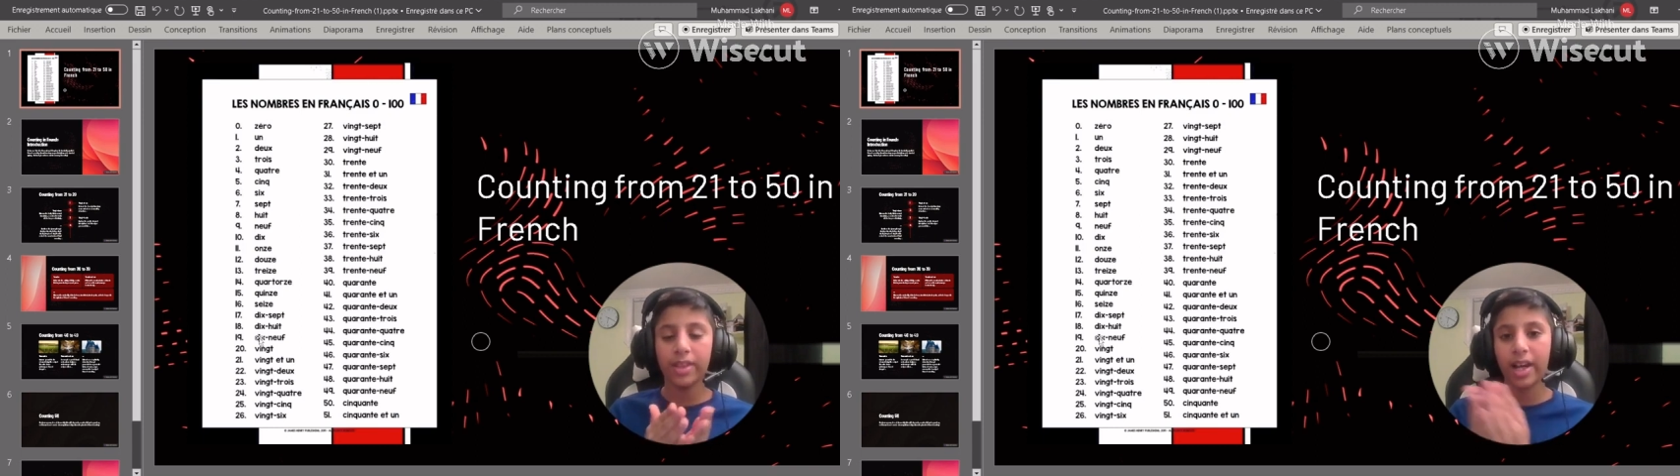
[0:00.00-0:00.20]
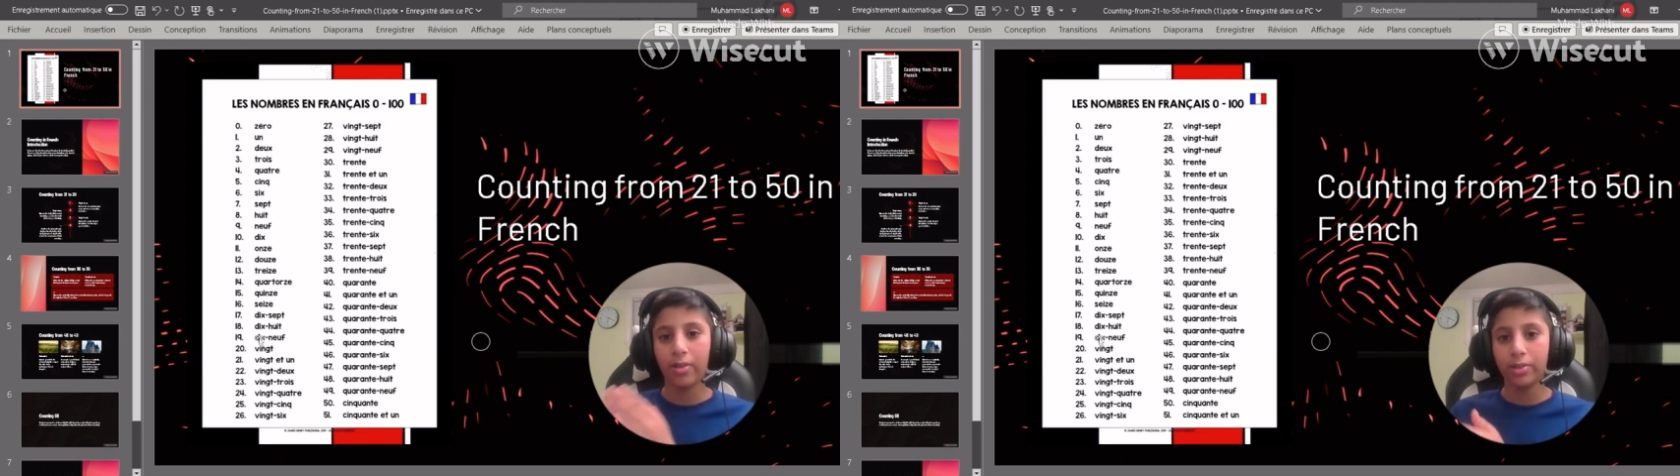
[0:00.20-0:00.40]

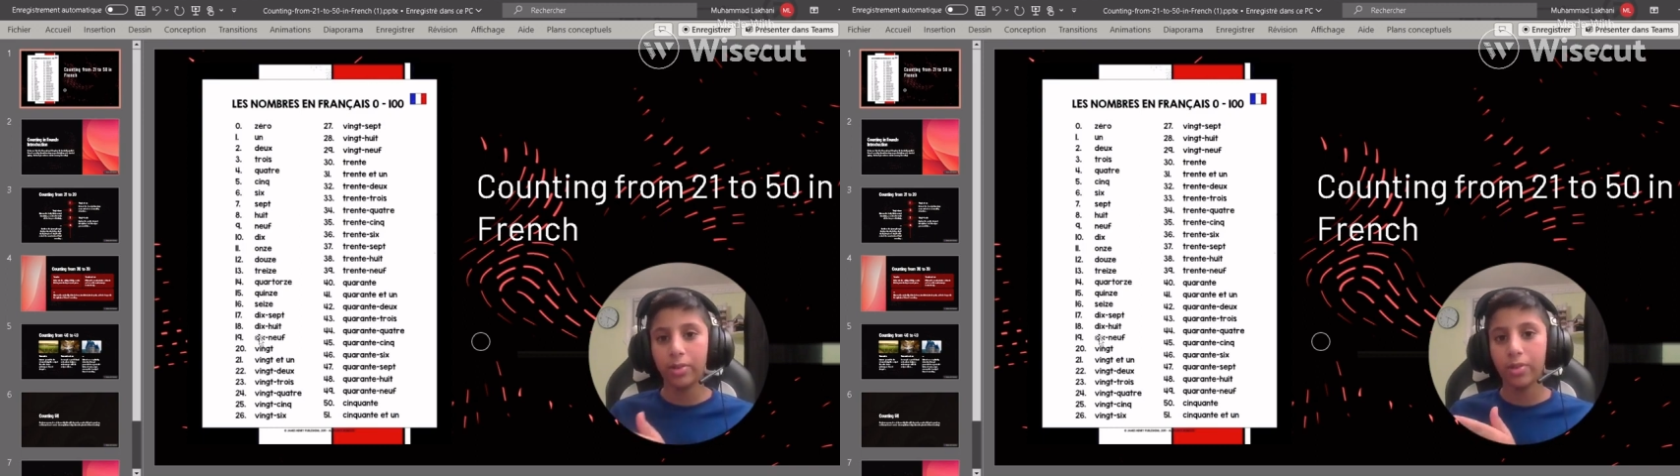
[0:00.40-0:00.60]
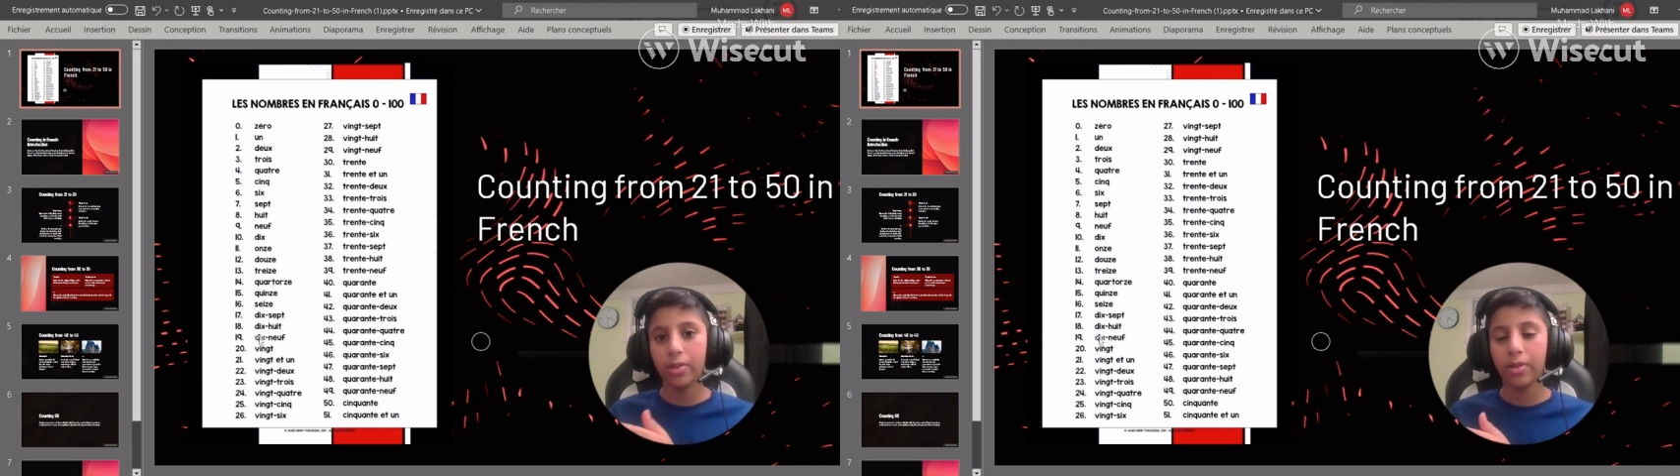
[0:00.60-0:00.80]

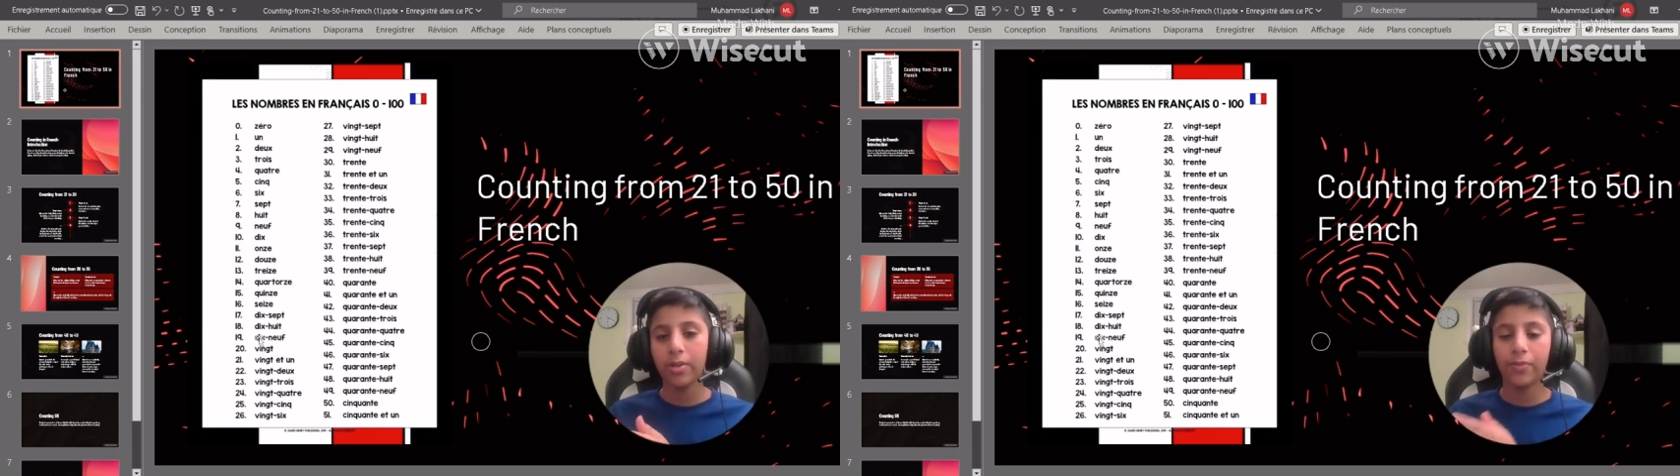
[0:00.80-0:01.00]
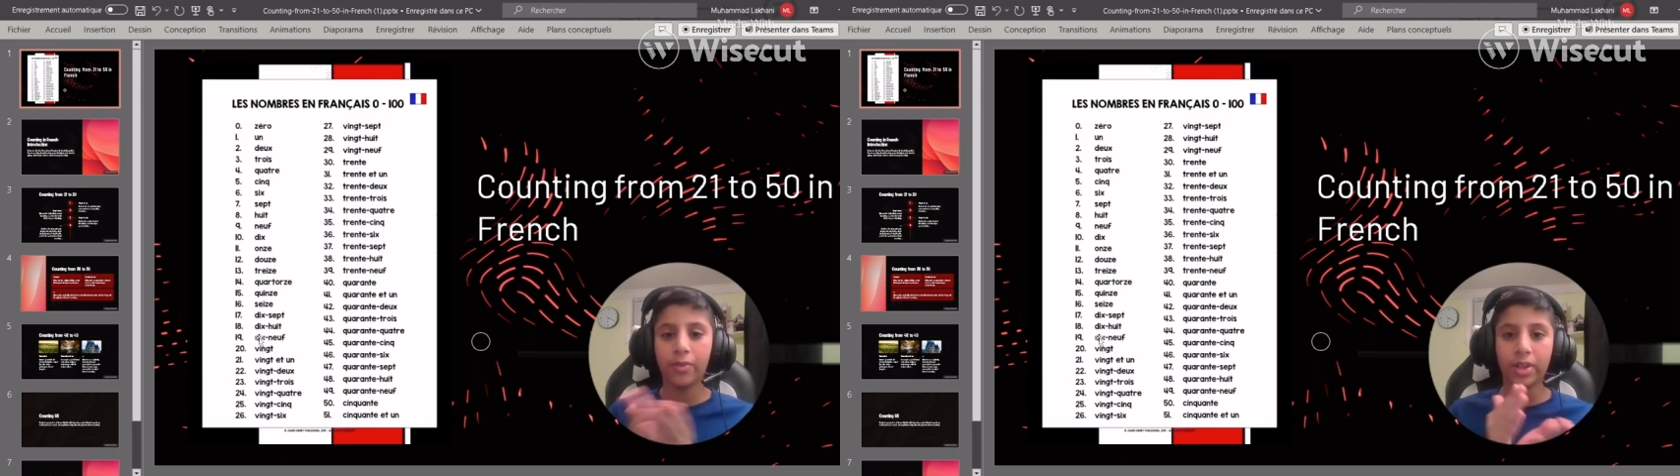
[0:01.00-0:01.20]
42,
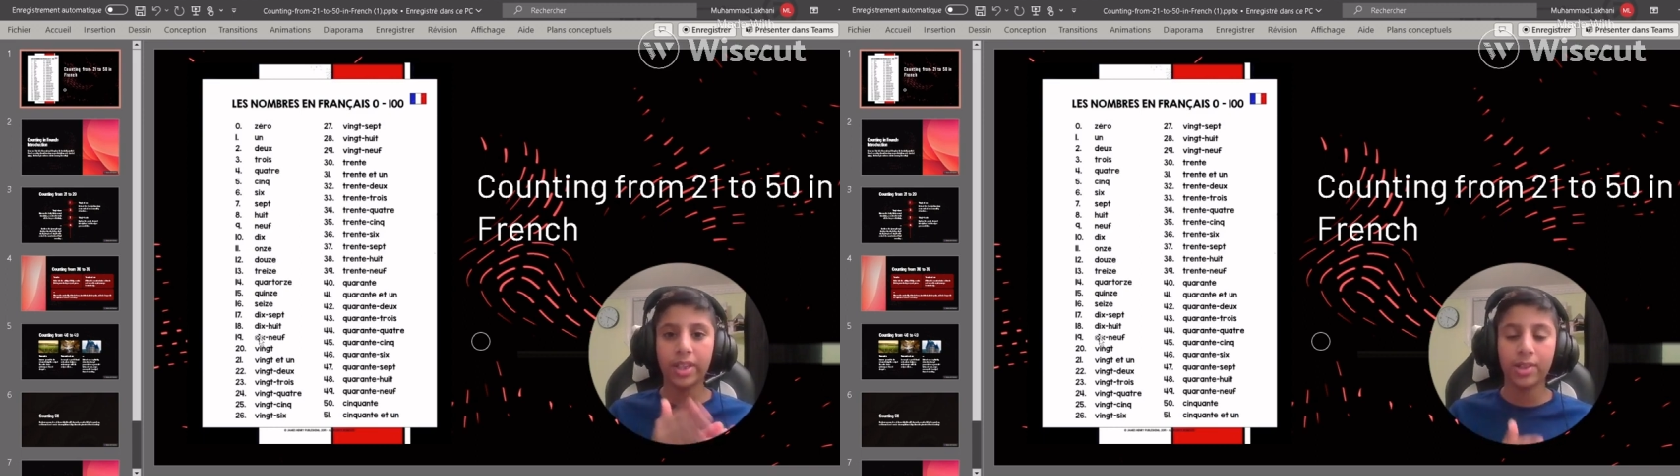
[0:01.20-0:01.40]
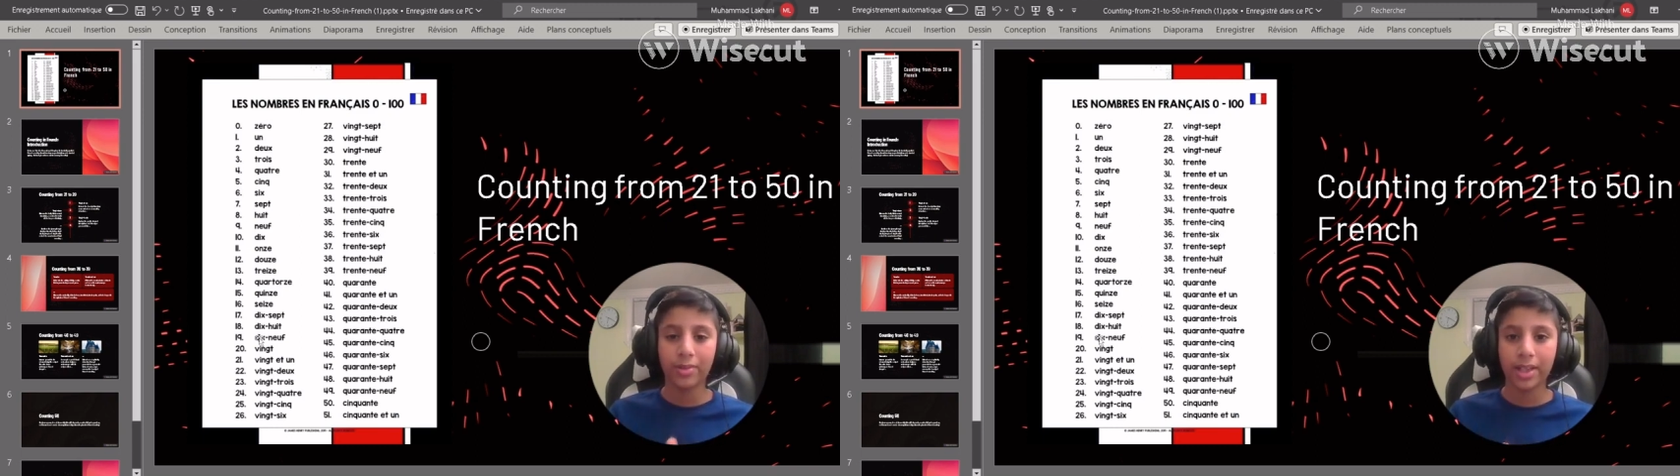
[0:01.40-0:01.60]

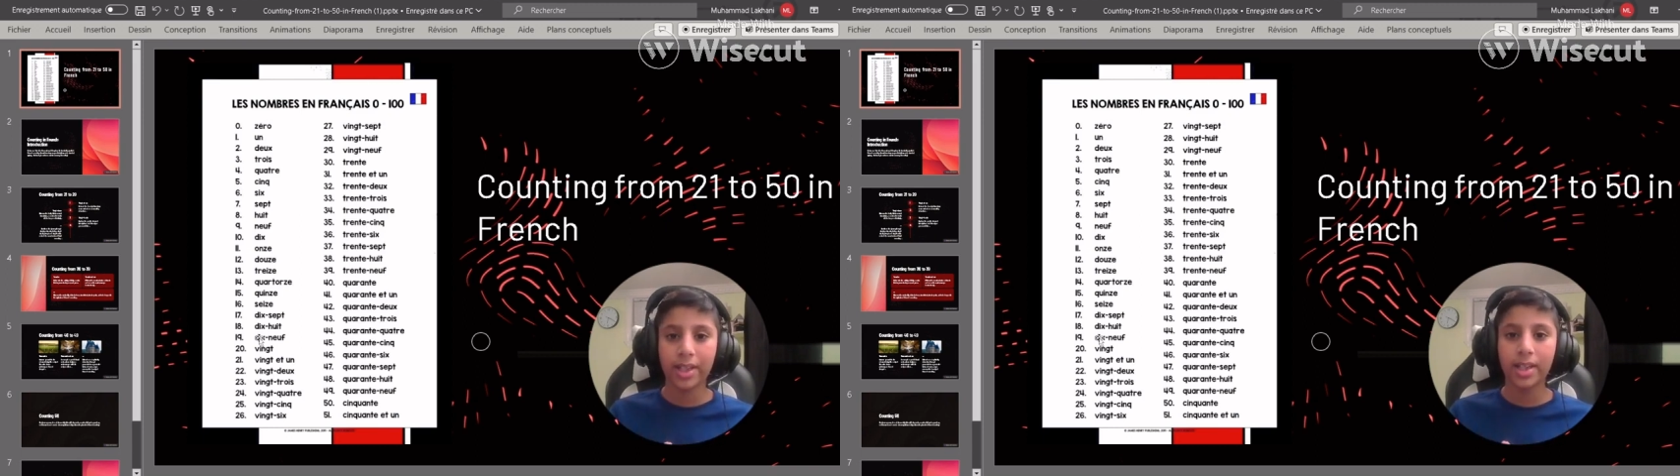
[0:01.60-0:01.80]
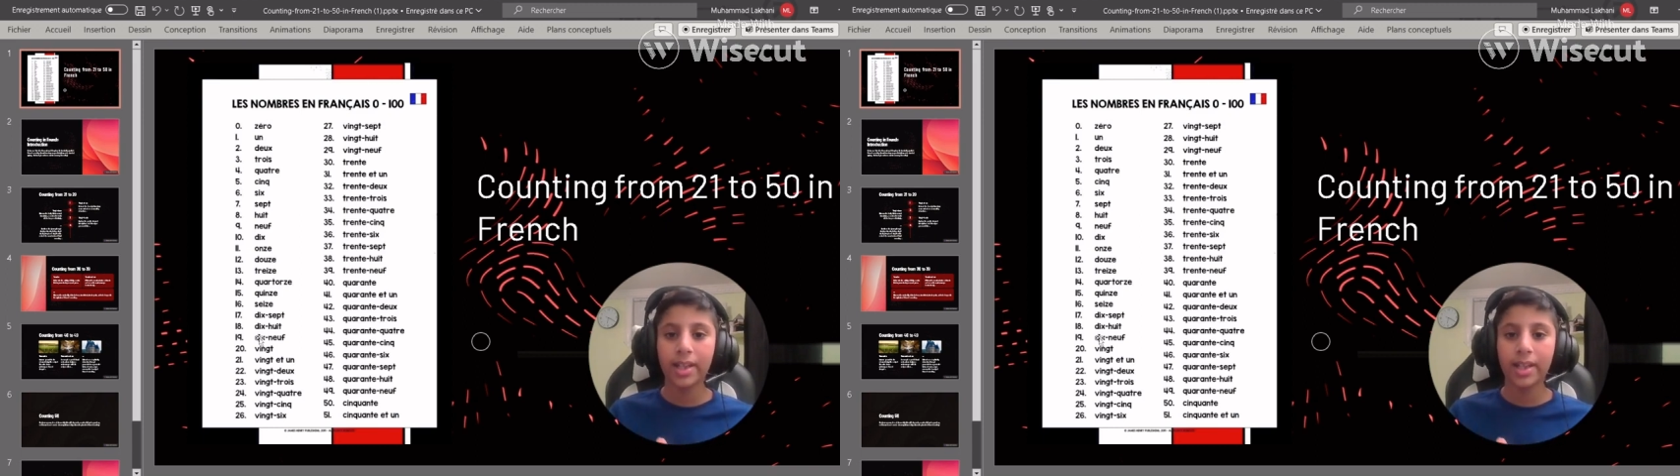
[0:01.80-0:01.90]
43,